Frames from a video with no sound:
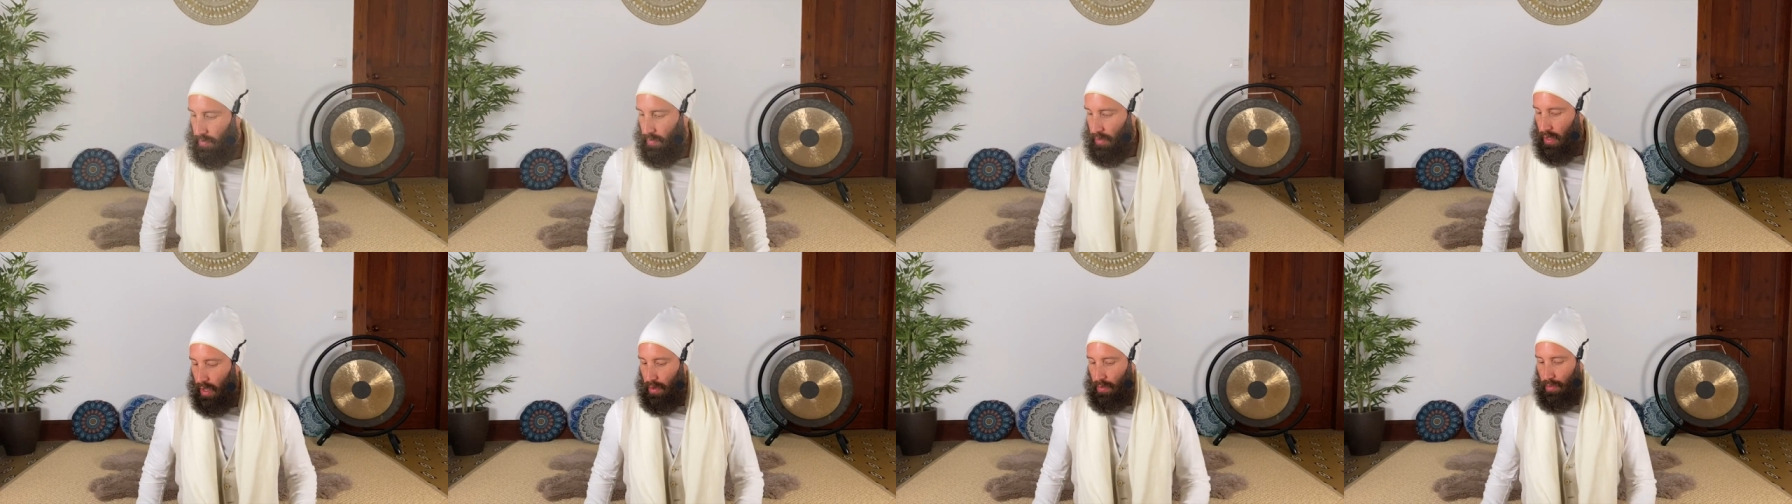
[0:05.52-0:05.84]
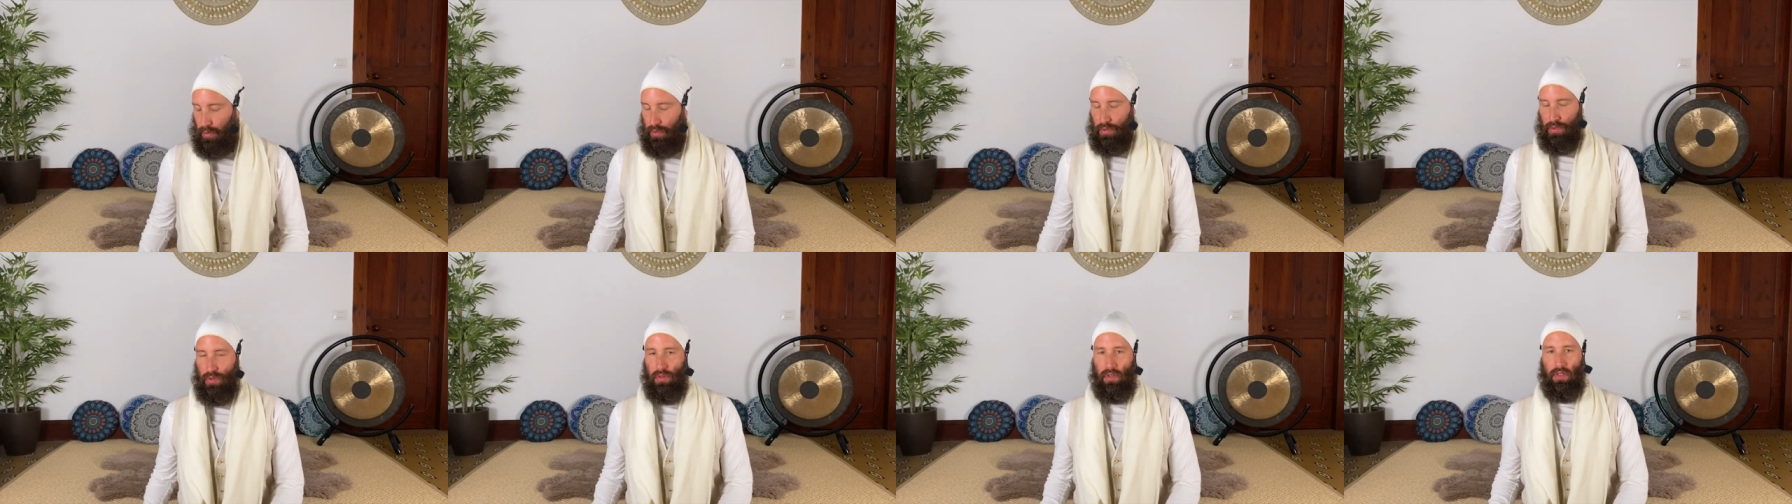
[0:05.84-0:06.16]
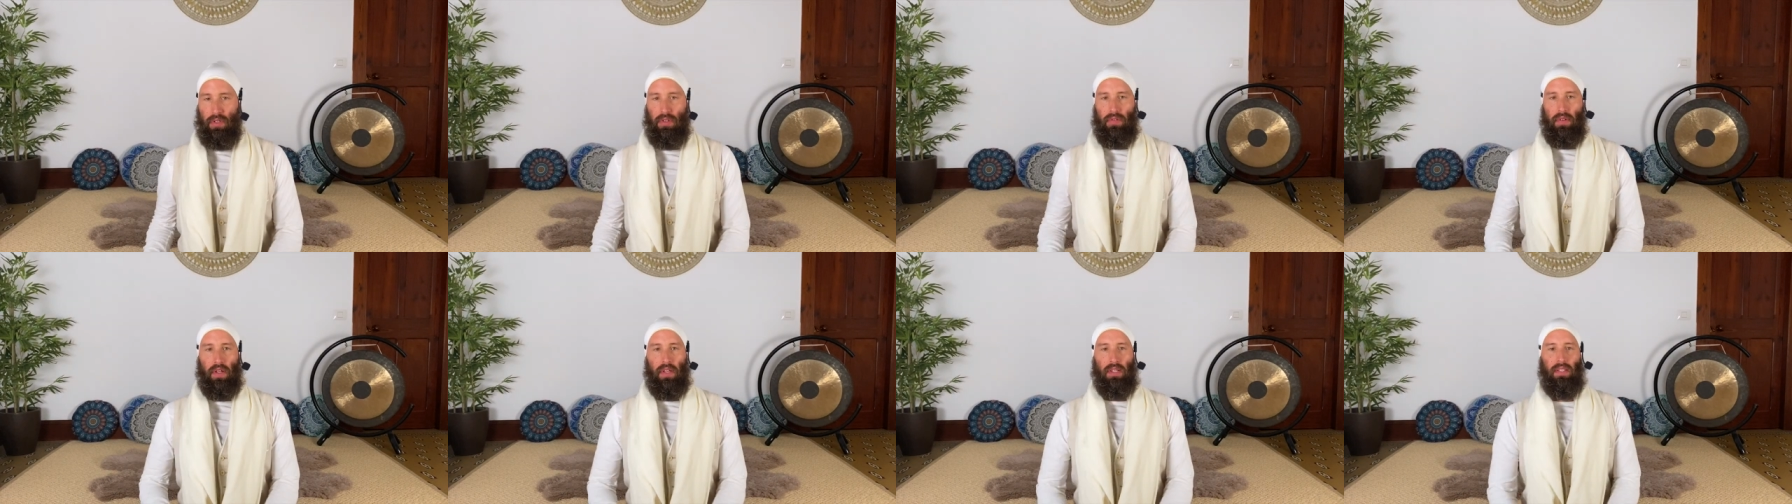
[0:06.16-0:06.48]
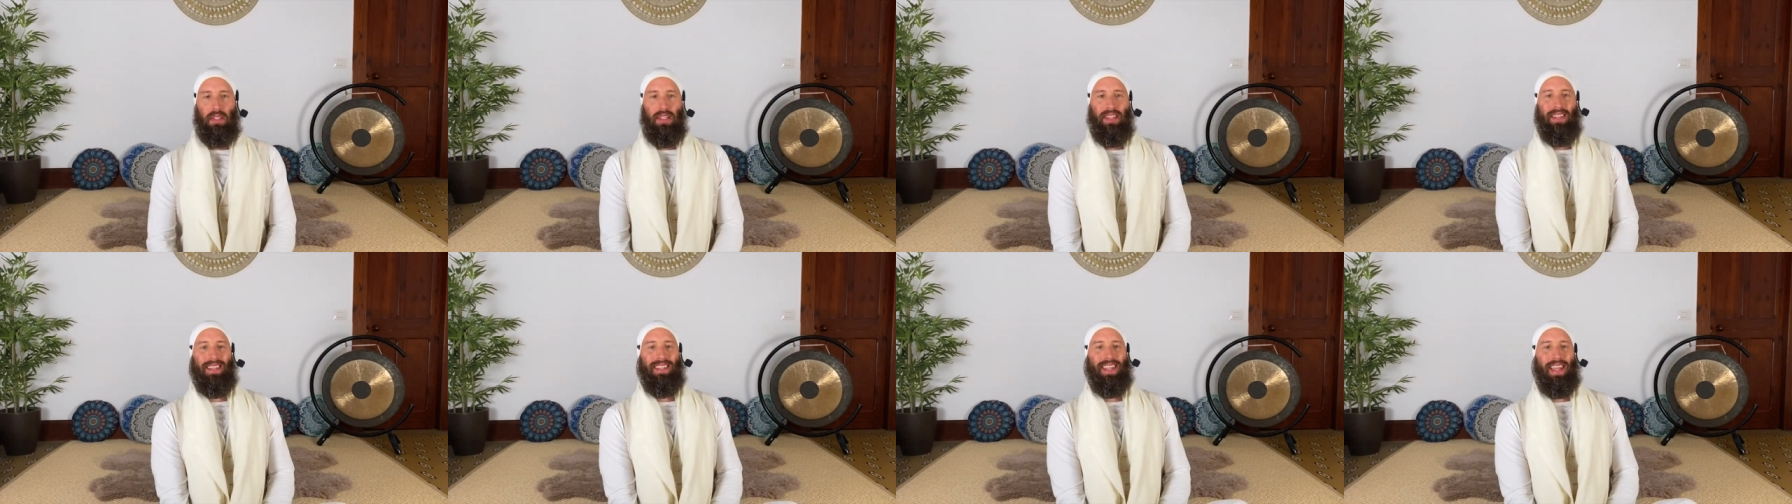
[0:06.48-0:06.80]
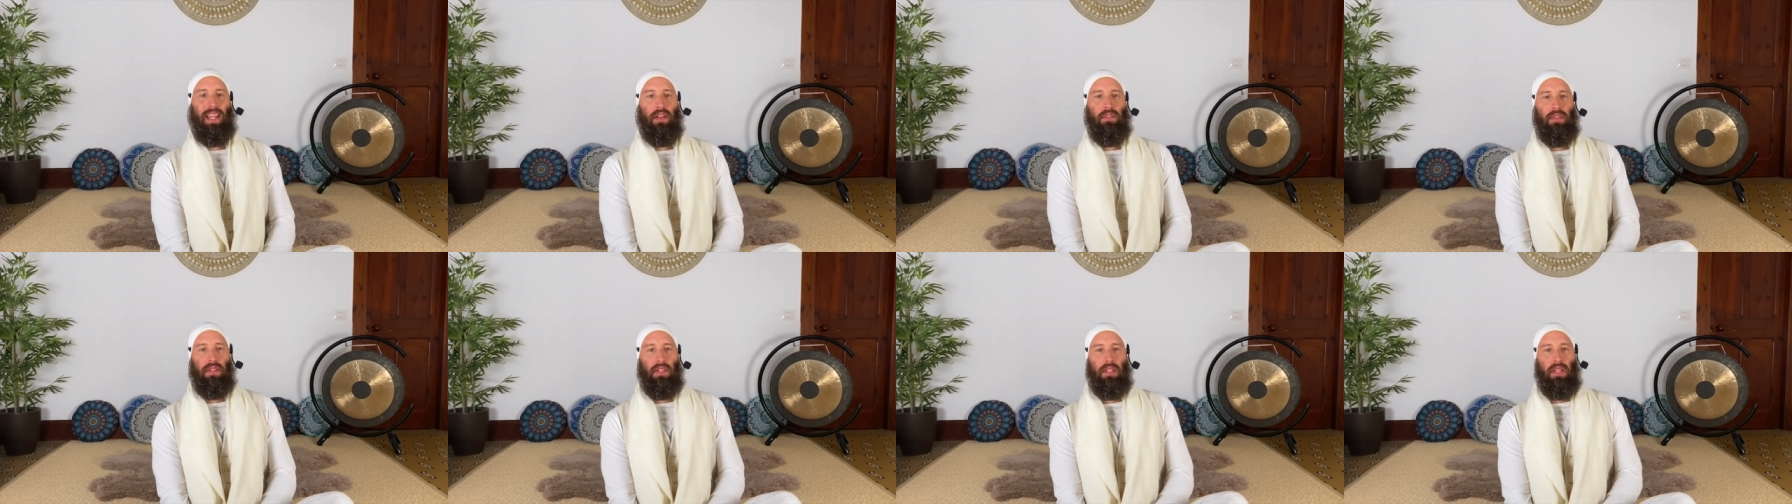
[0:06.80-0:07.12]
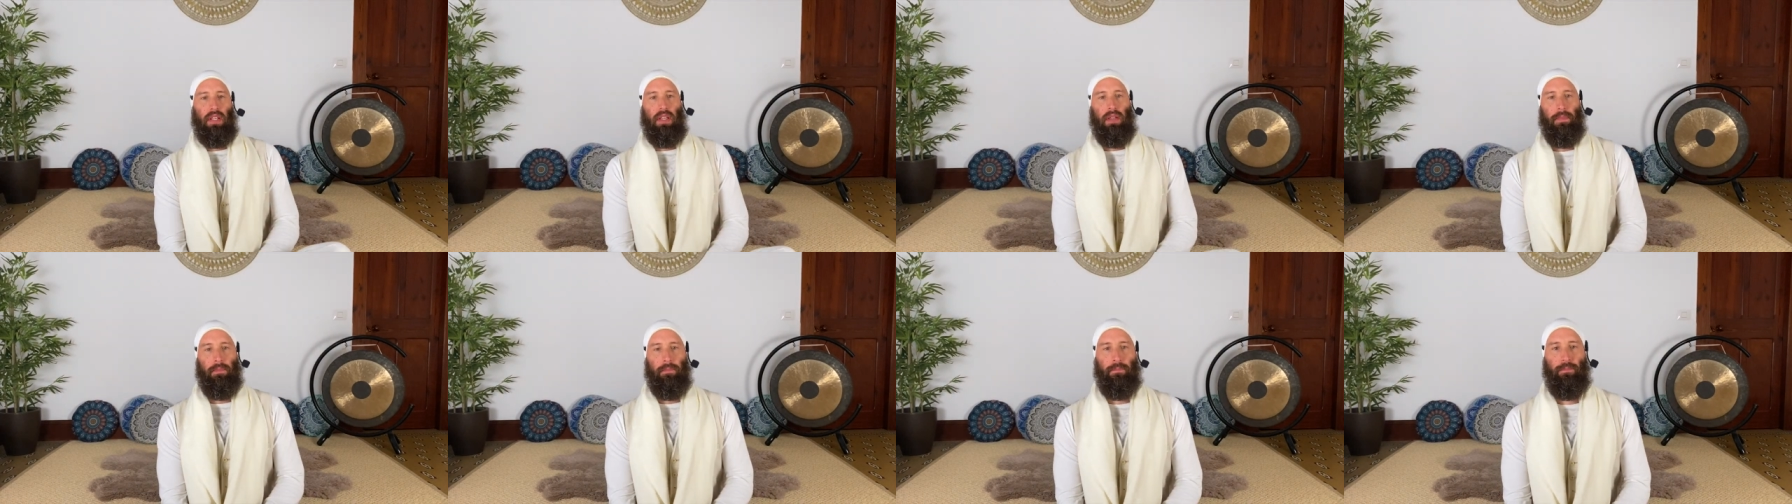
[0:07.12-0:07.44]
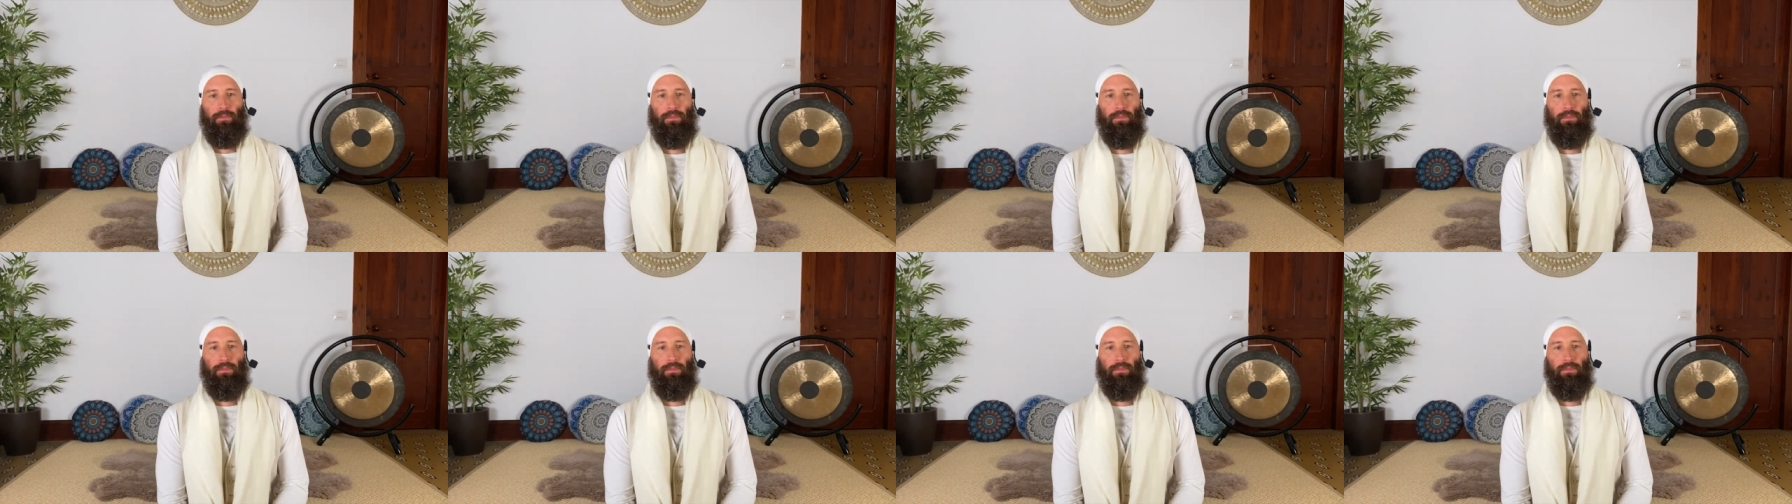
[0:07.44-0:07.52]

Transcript: I want to address integrity.